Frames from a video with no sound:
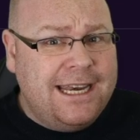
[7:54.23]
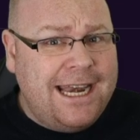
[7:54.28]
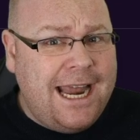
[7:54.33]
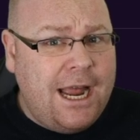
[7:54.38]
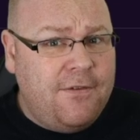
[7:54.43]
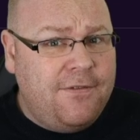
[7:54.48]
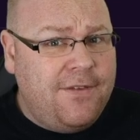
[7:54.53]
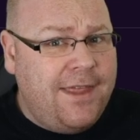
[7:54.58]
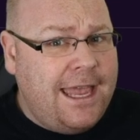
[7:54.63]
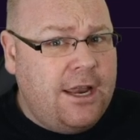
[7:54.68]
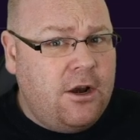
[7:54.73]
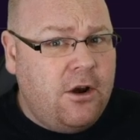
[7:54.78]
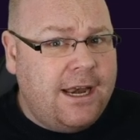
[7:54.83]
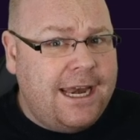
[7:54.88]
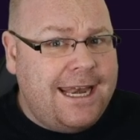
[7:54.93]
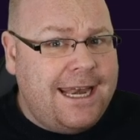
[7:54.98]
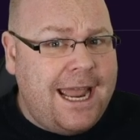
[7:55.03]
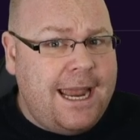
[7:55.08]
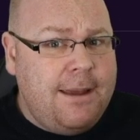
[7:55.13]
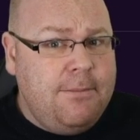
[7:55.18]
Now, if they're not
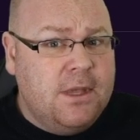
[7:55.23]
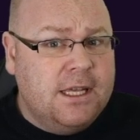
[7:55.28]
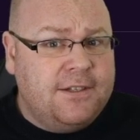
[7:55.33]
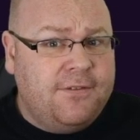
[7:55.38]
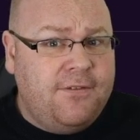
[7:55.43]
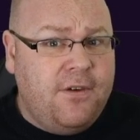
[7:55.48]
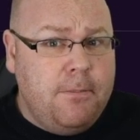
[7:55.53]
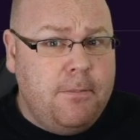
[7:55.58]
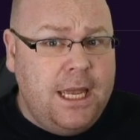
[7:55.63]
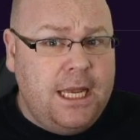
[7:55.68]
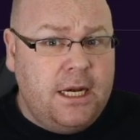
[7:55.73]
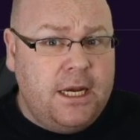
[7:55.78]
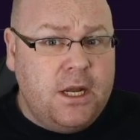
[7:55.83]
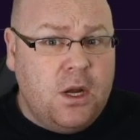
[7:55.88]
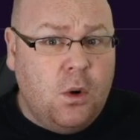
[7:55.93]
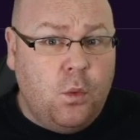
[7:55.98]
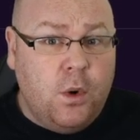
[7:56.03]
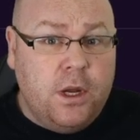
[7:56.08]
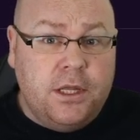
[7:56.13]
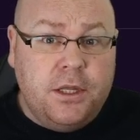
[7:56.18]
a name that's
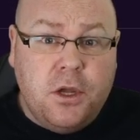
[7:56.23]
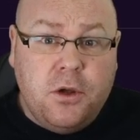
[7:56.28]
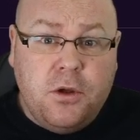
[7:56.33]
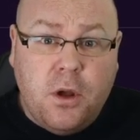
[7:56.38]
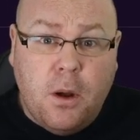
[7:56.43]
familiar with you,